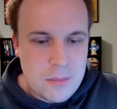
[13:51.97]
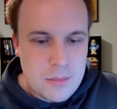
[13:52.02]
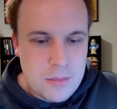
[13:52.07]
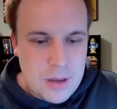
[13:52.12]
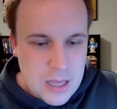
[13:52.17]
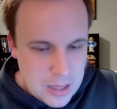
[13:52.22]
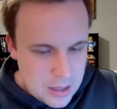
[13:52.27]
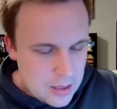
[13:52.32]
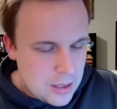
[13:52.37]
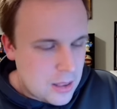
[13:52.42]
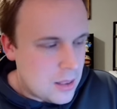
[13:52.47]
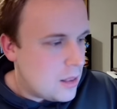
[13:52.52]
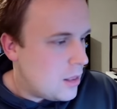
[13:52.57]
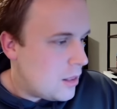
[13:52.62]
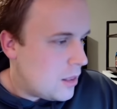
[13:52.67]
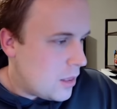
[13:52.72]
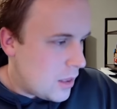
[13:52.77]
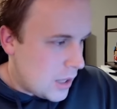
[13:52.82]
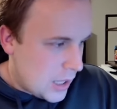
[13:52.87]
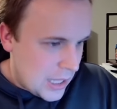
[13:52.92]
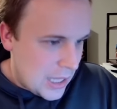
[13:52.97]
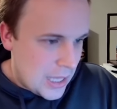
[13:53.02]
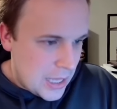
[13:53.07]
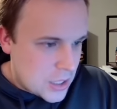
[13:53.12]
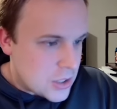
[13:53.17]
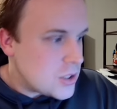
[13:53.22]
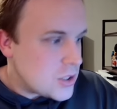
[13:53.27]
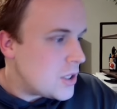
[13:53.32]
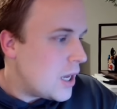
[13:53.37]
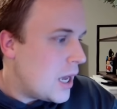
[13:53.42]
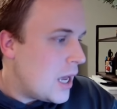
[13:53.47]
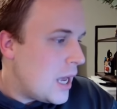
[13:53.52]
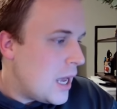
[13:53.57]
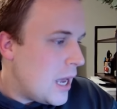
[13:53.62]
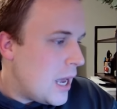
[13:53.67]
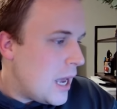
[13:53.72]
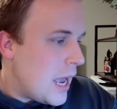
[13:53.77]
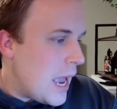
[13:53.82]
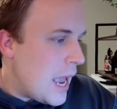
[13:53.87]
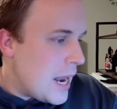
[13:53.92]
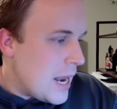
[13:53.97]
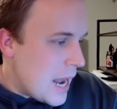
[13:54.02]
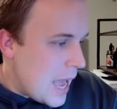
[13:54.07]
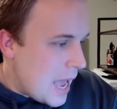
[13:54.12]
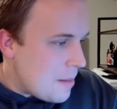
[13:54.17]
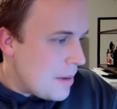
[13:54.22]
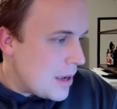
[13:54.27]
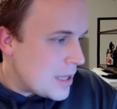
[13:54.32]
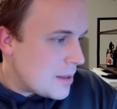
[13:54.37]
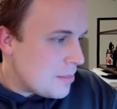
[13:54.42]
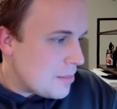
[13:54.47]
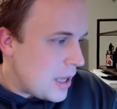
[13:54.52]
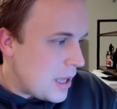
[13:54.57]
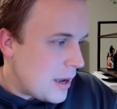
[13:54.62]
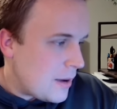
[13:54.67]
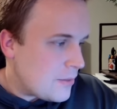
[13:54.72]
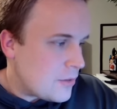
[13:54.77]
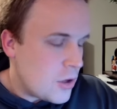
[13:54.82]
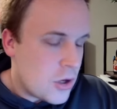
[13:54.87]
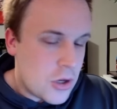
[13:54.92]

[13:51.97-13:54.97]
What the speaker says: in the East and not make the playoffs.